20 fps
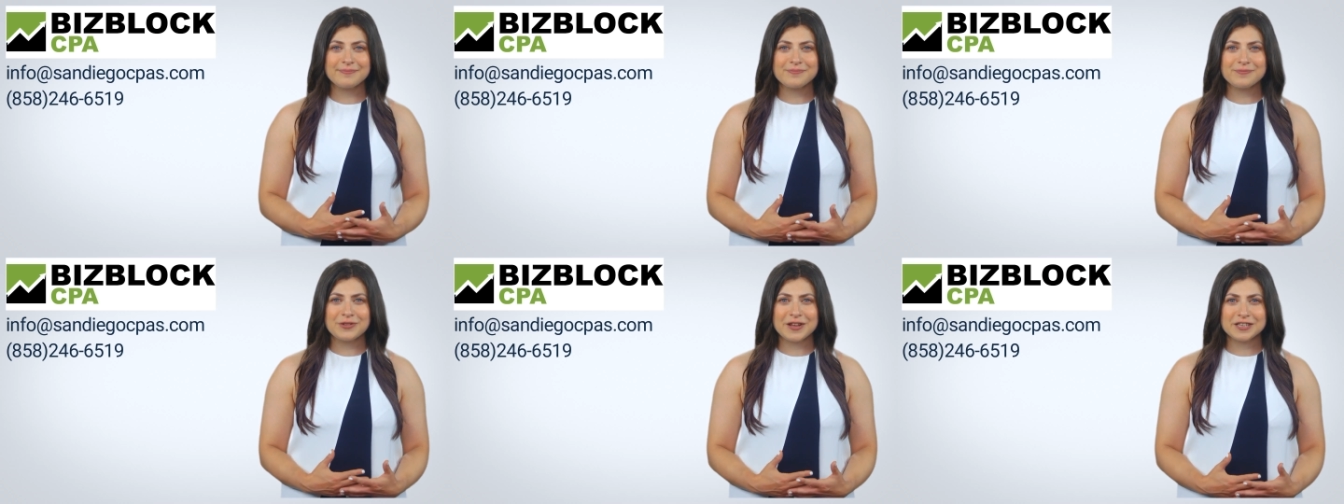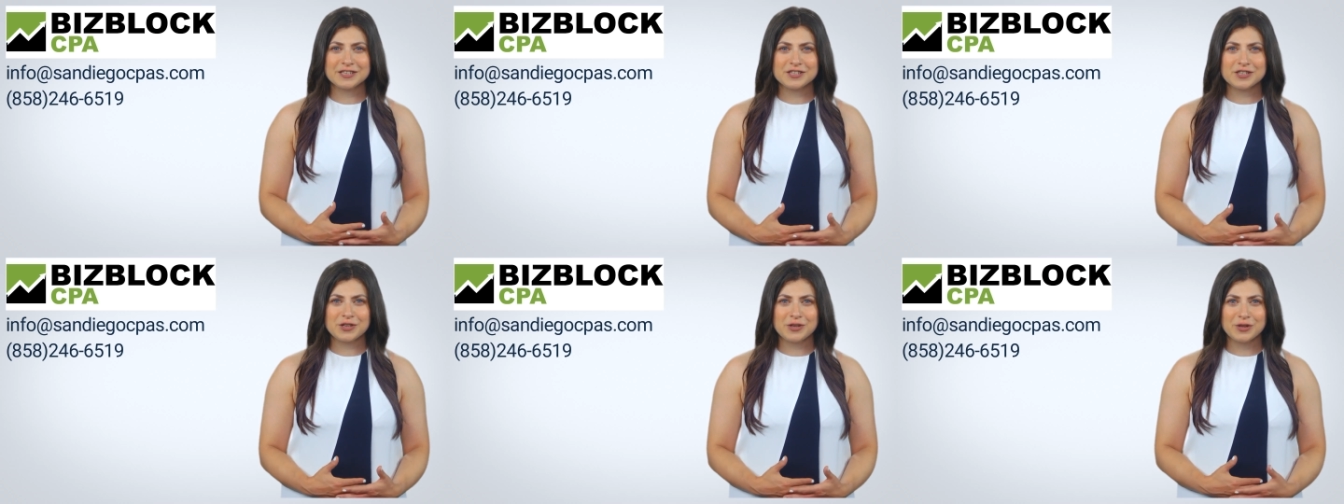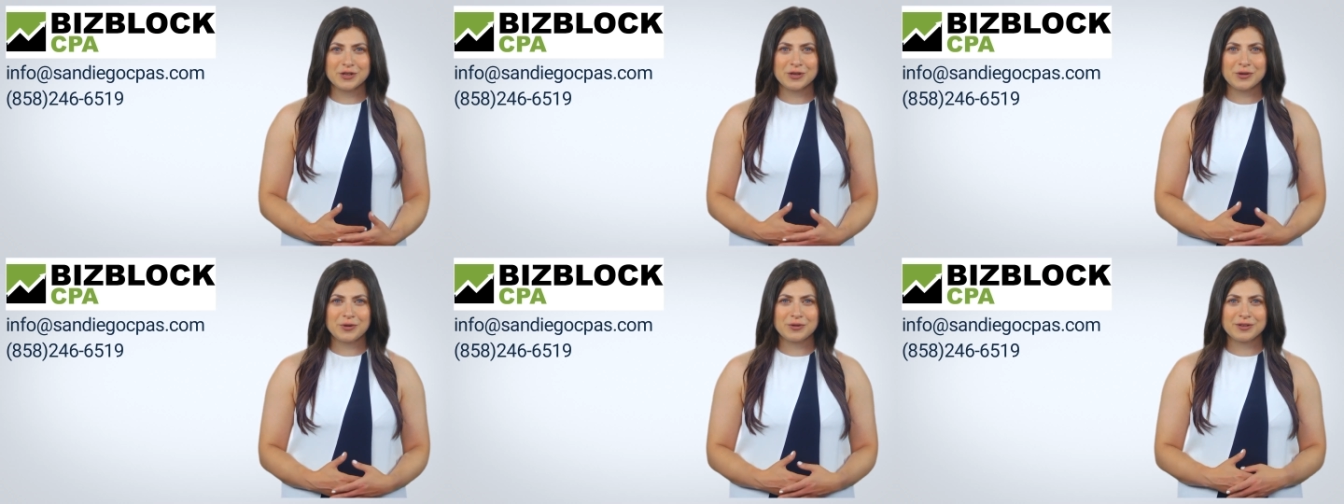Make
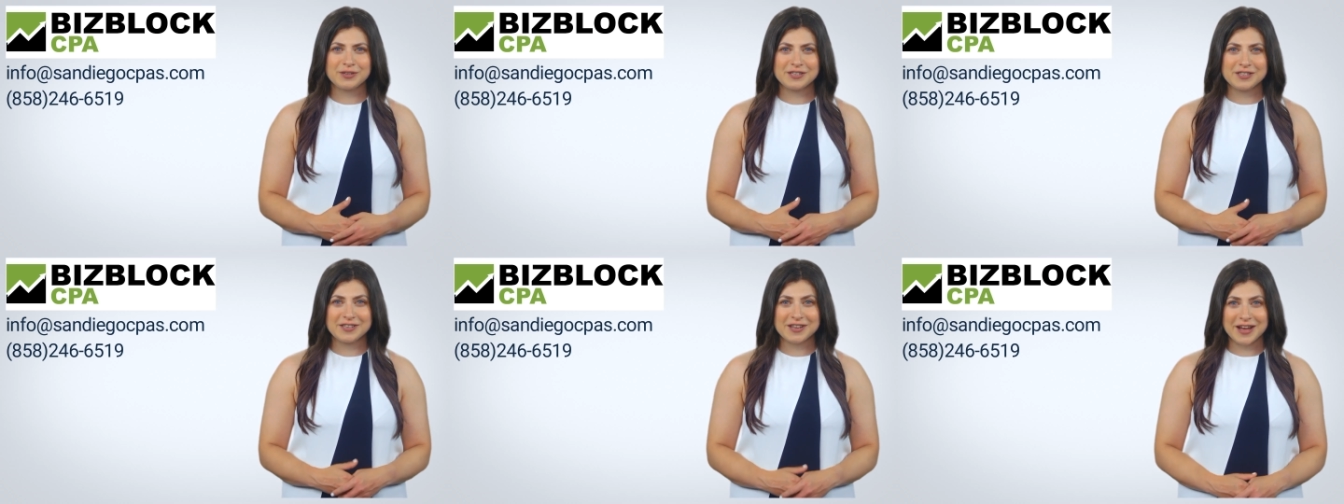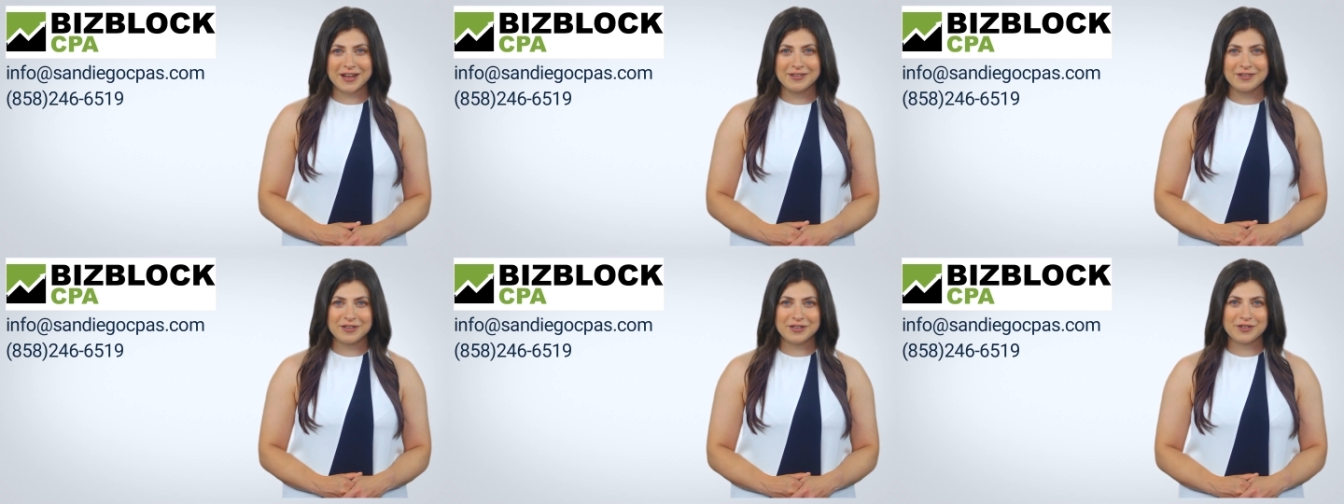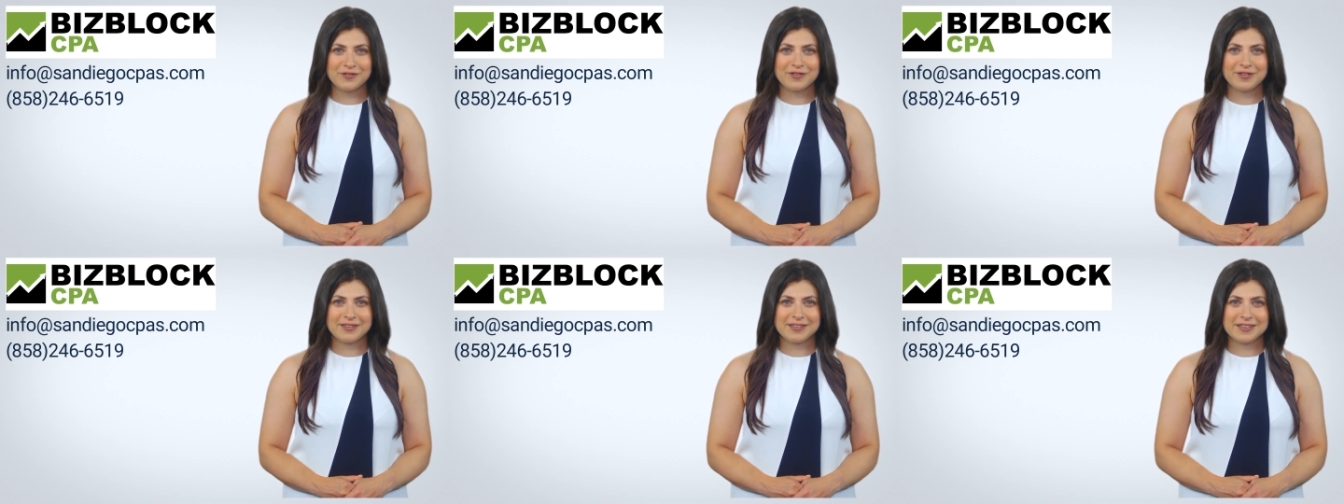sure you understand the
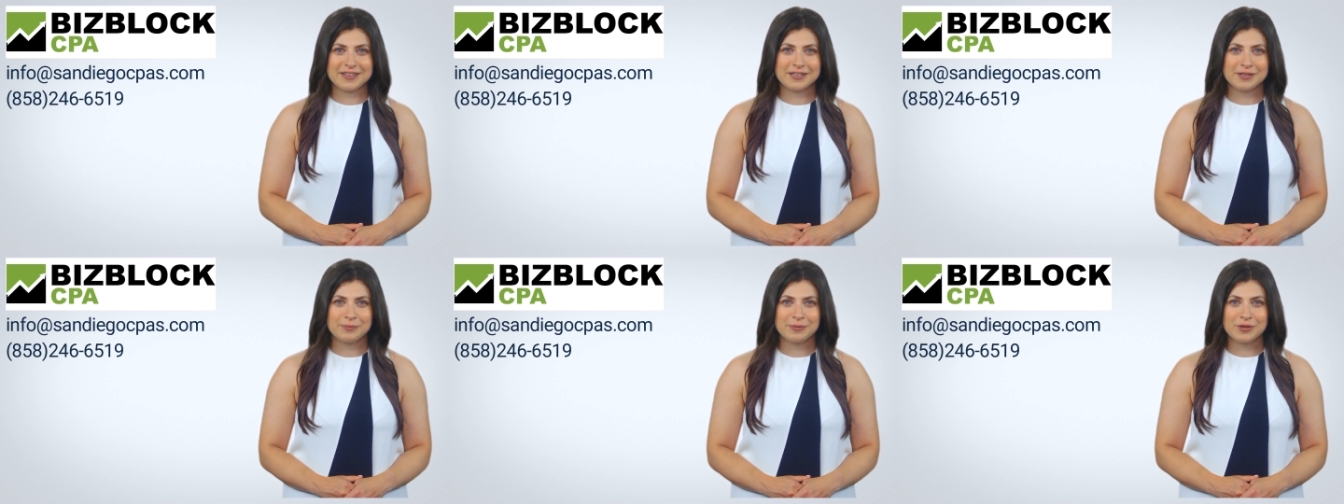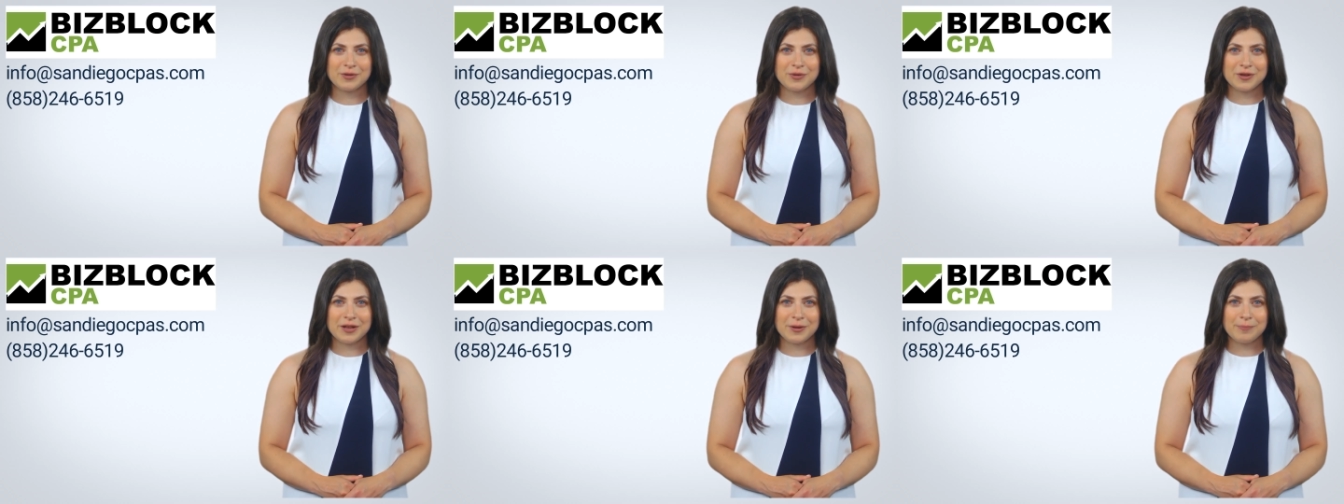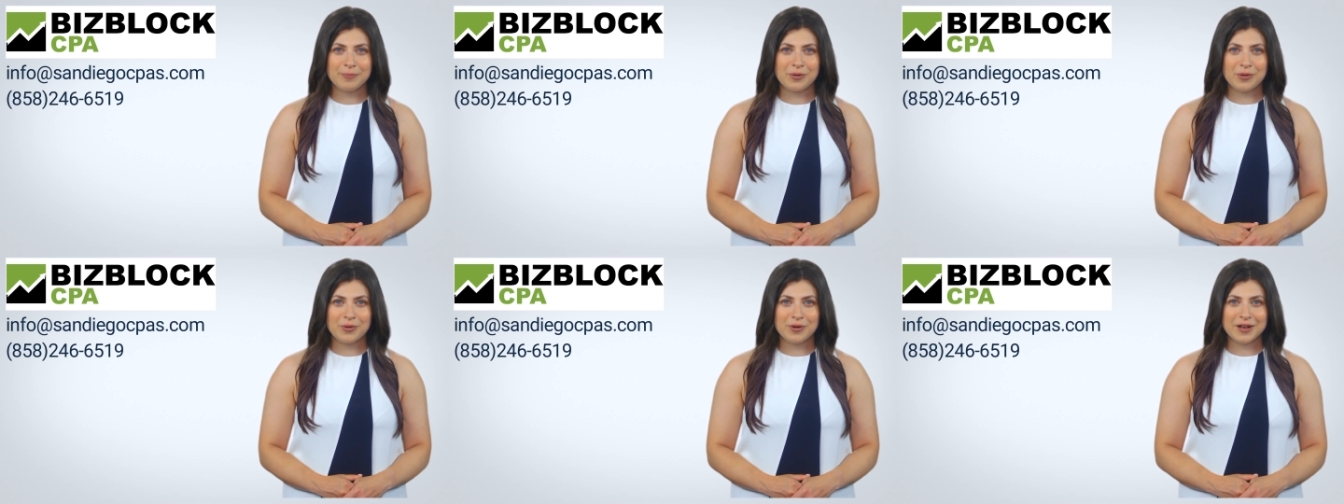differences between
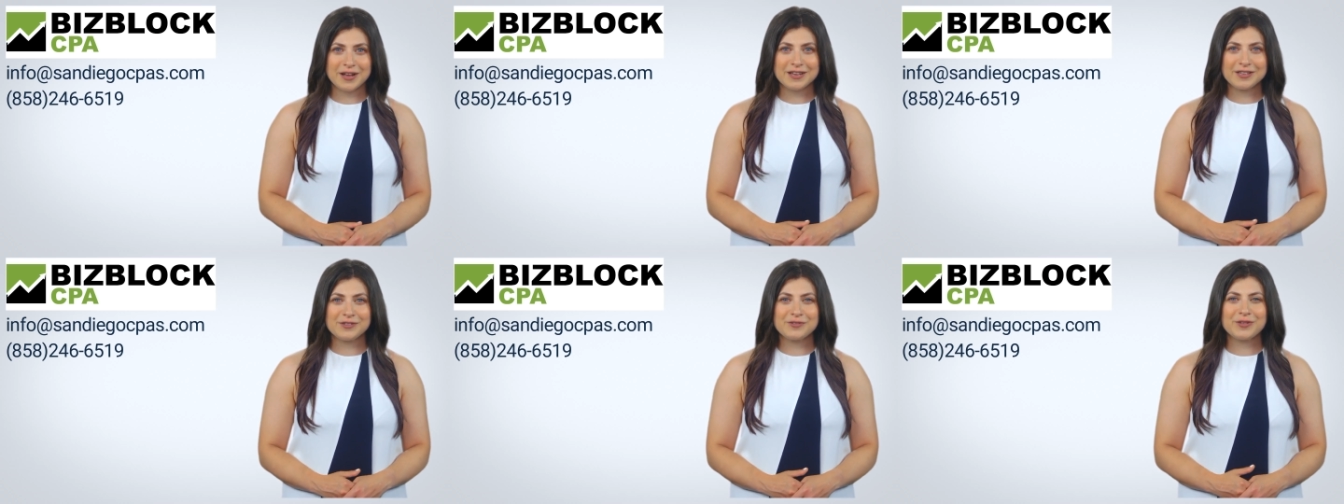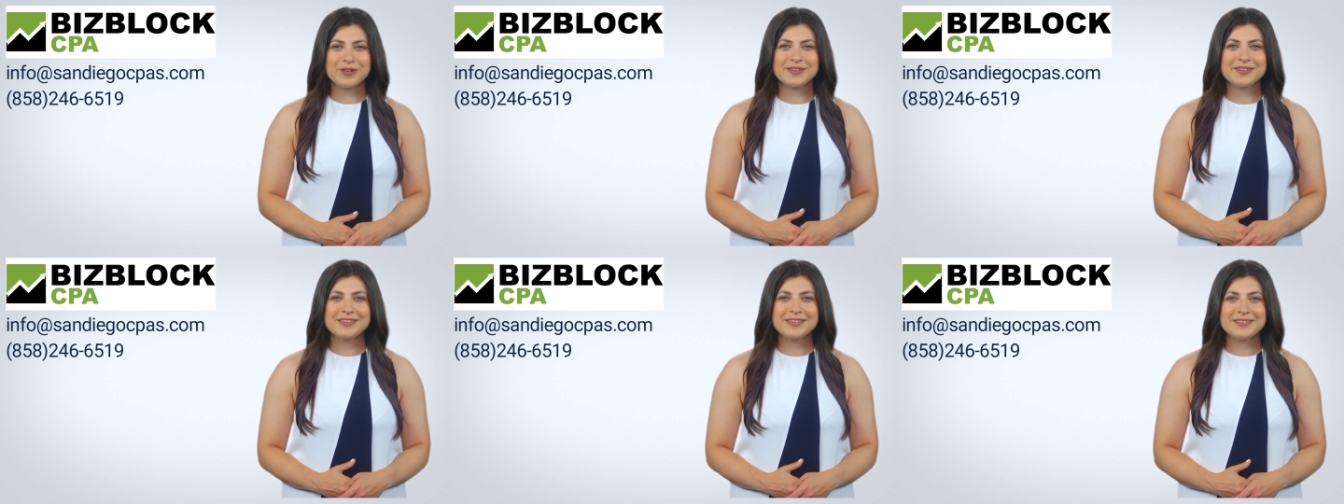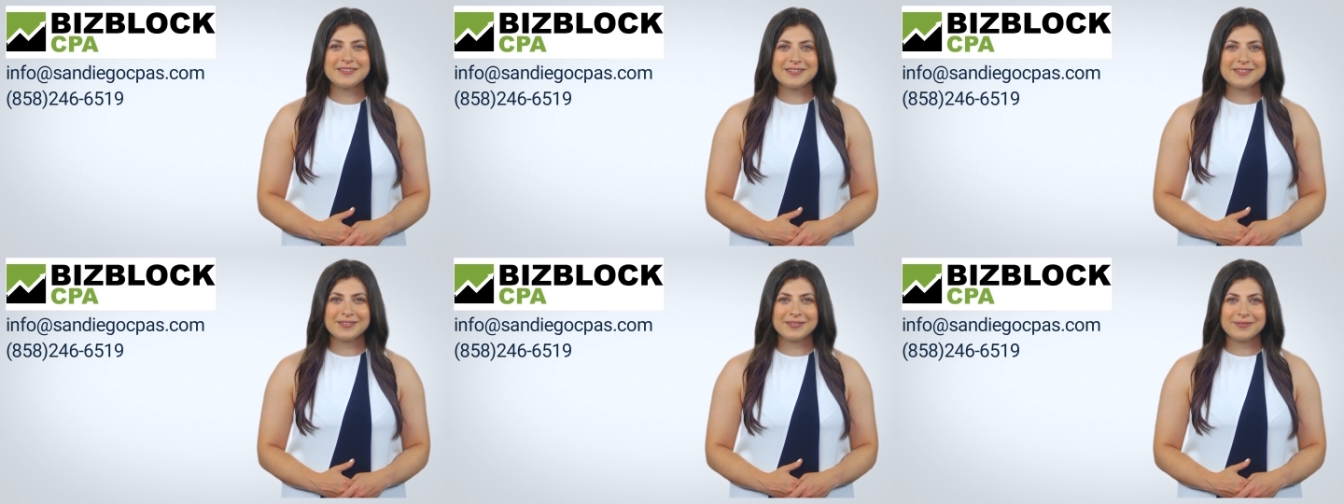employees
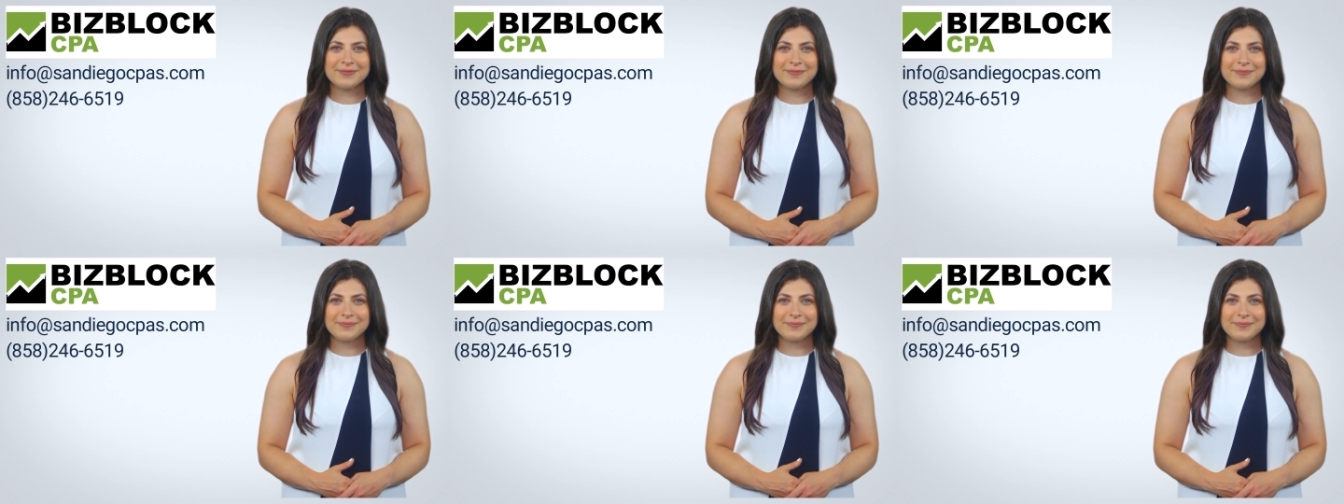versus